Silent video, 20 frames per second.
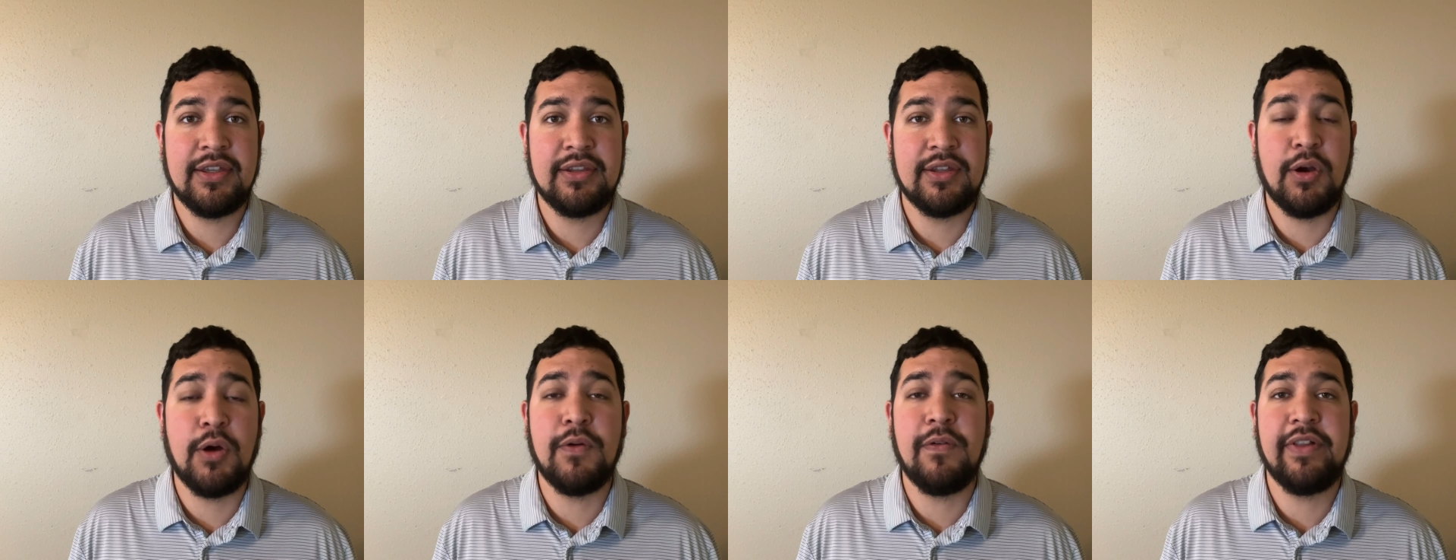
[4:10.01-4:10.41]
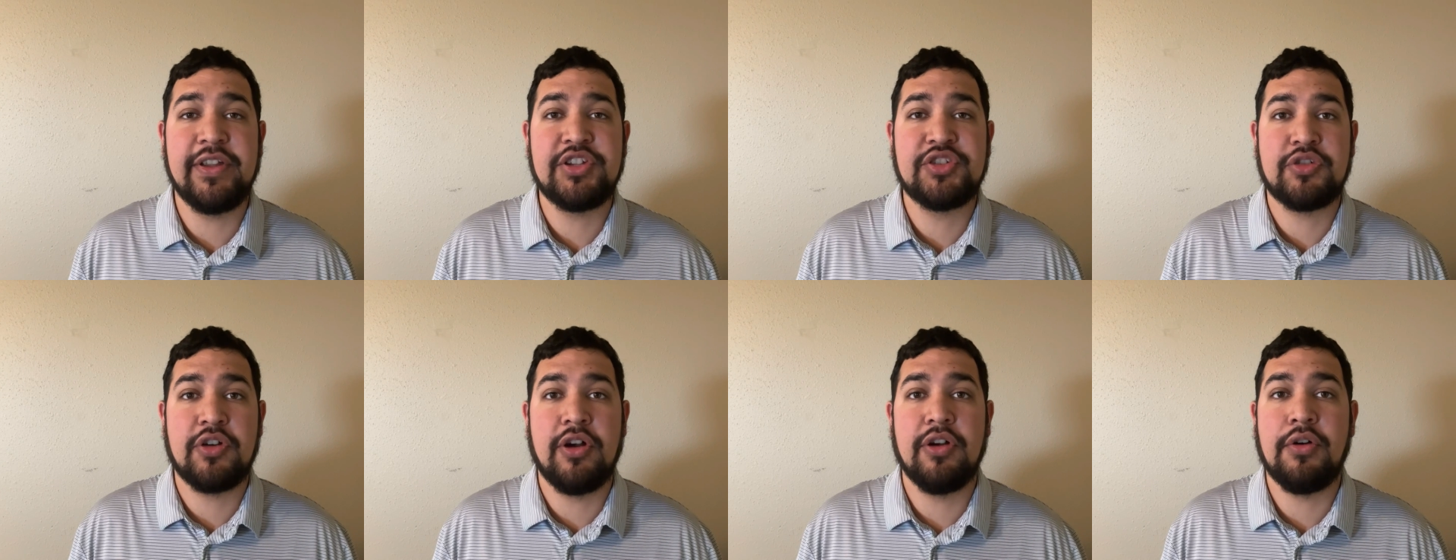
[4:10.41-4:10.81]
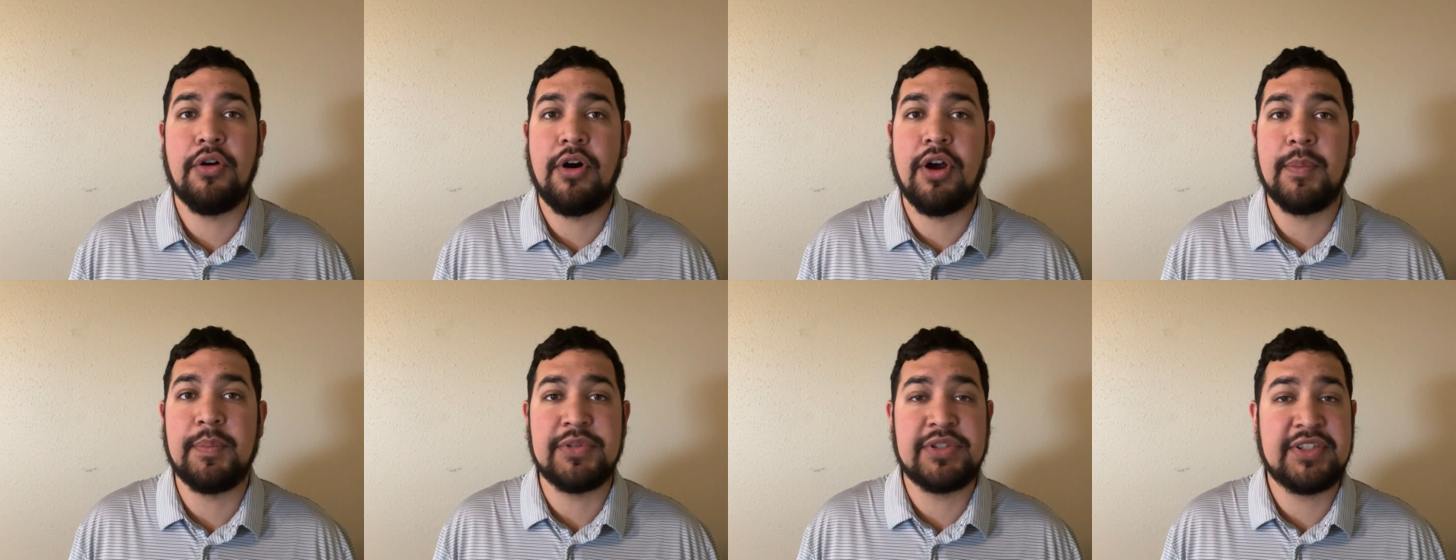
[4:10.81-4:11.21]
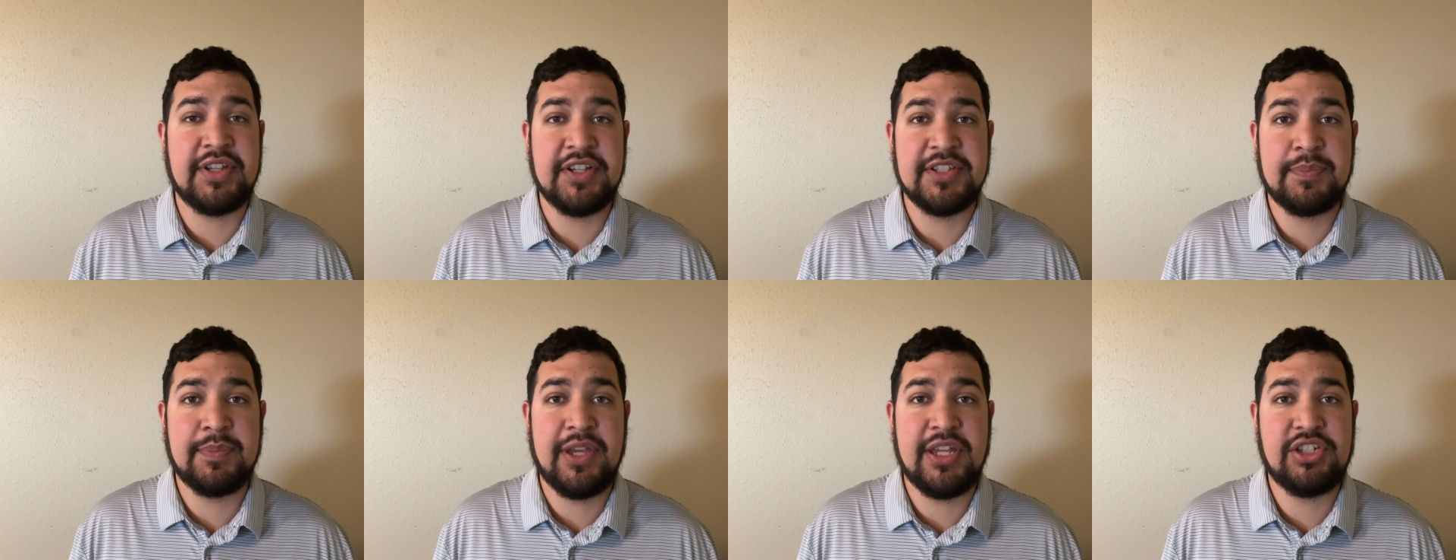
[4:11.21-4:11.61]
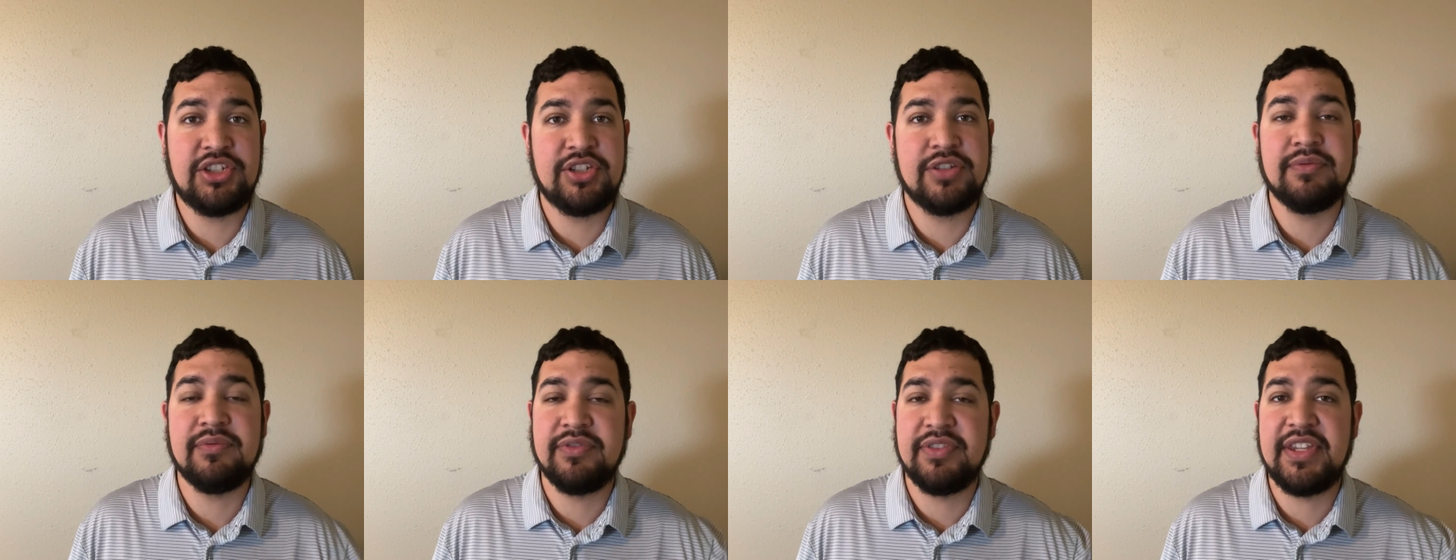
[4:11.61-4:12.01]
The overly strong arm sales
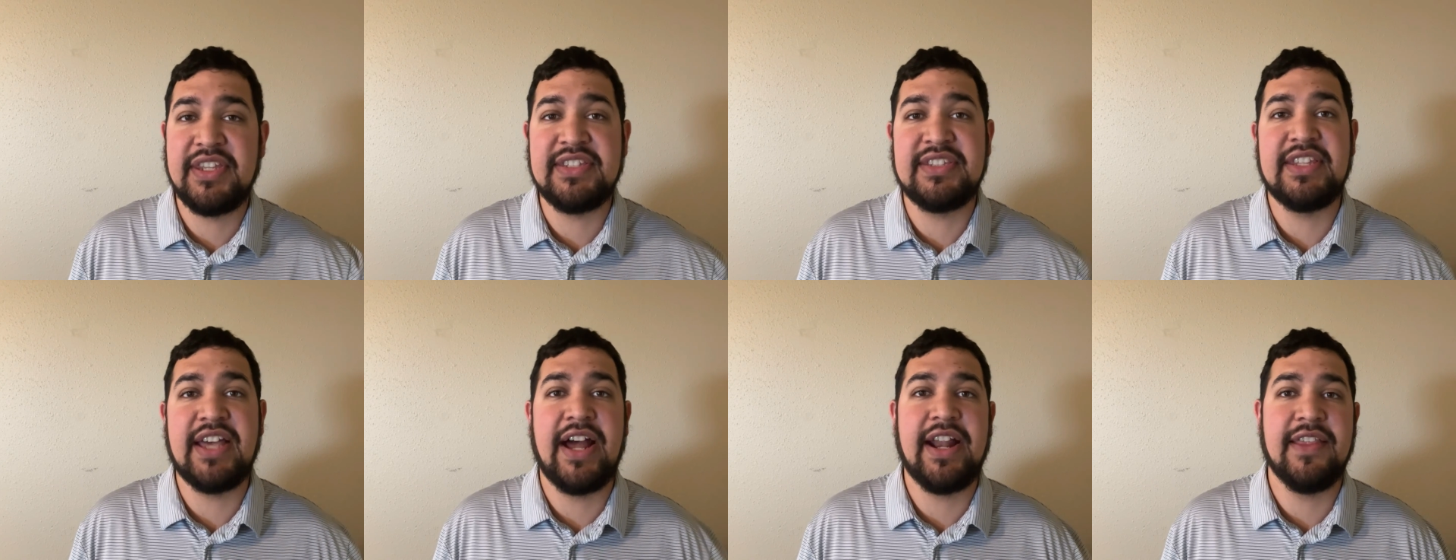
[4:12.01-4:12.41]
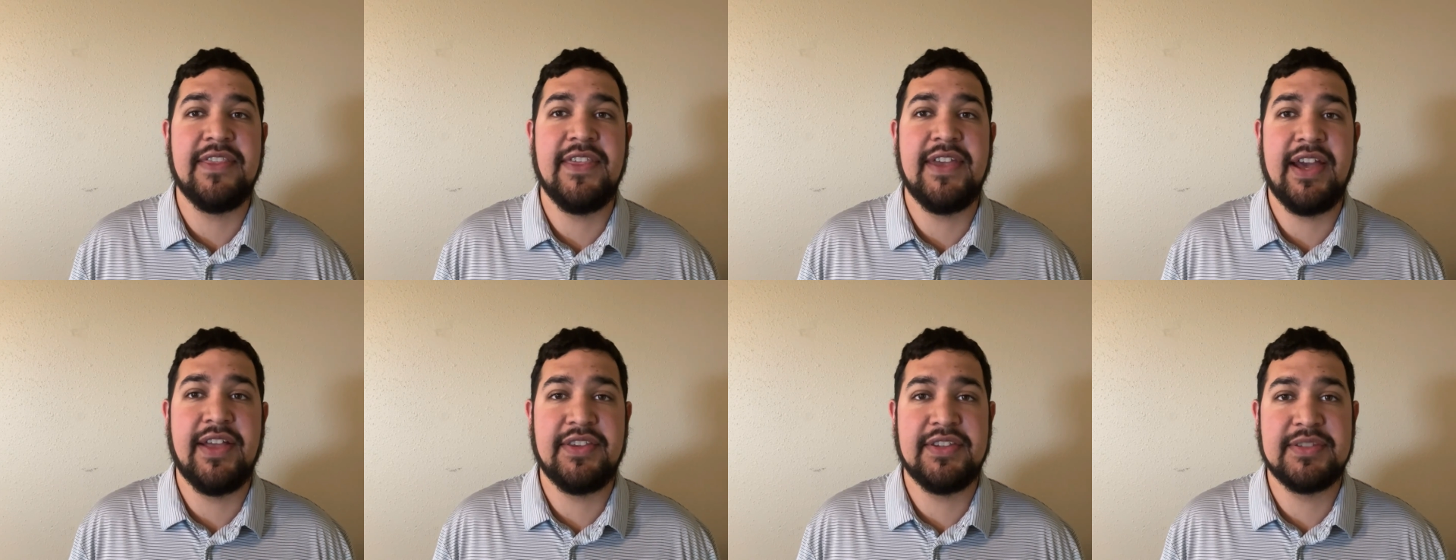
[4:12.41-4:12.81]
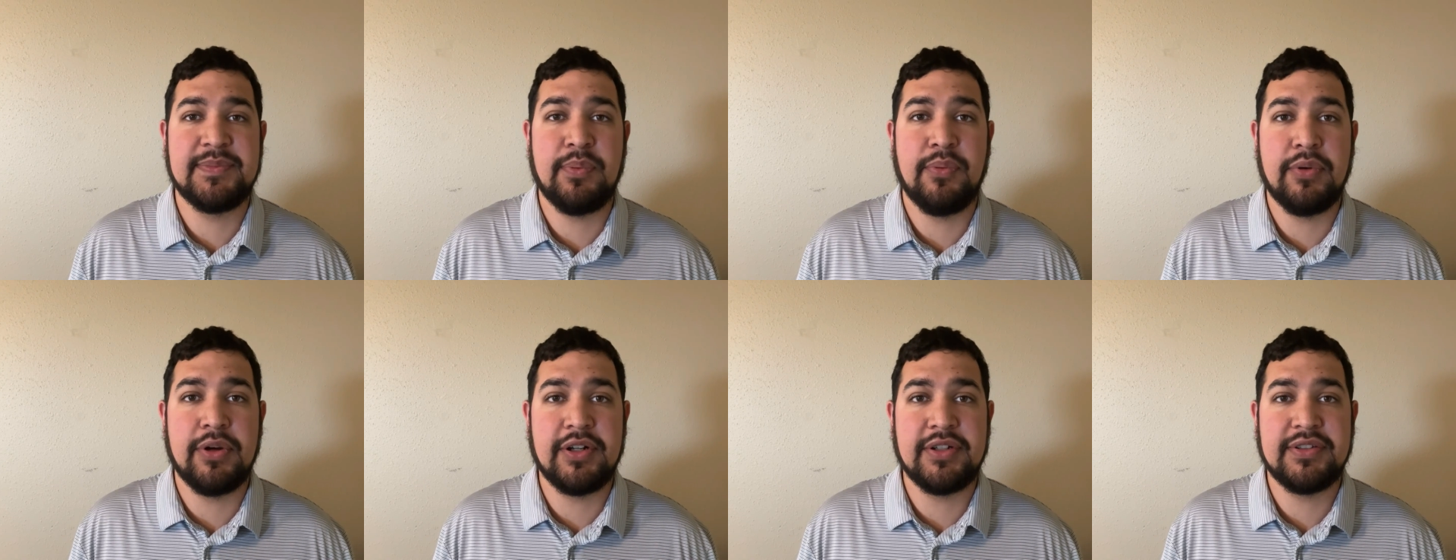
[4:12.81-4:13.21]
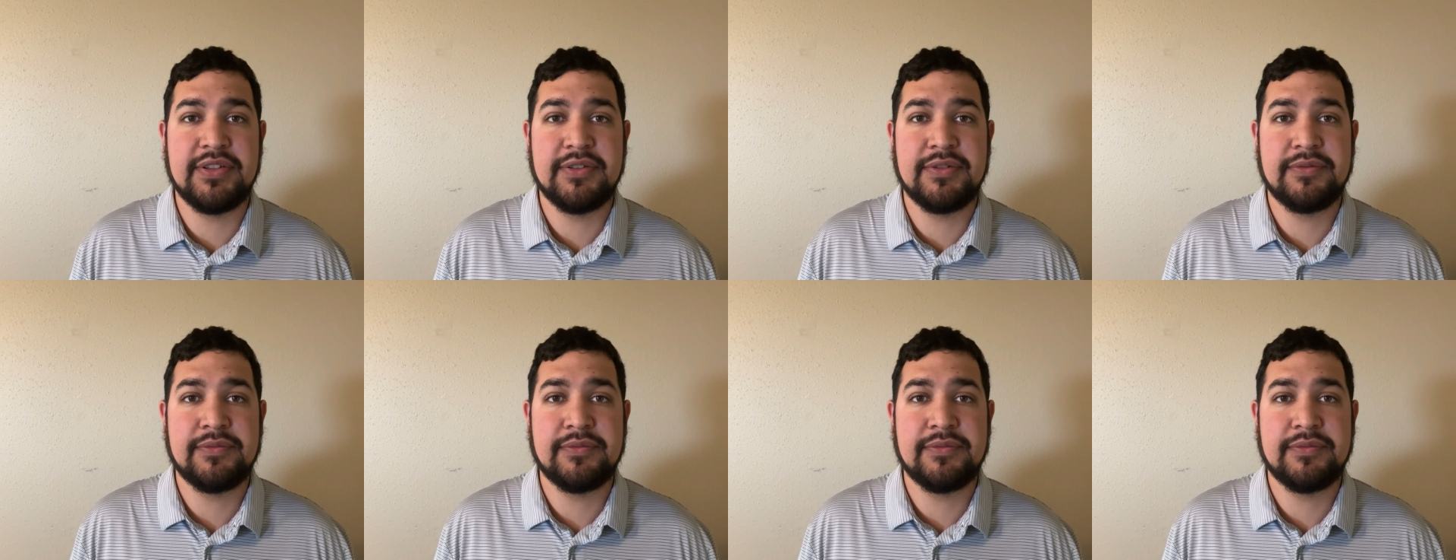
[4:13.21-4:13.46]
pitch is not a thing at this port,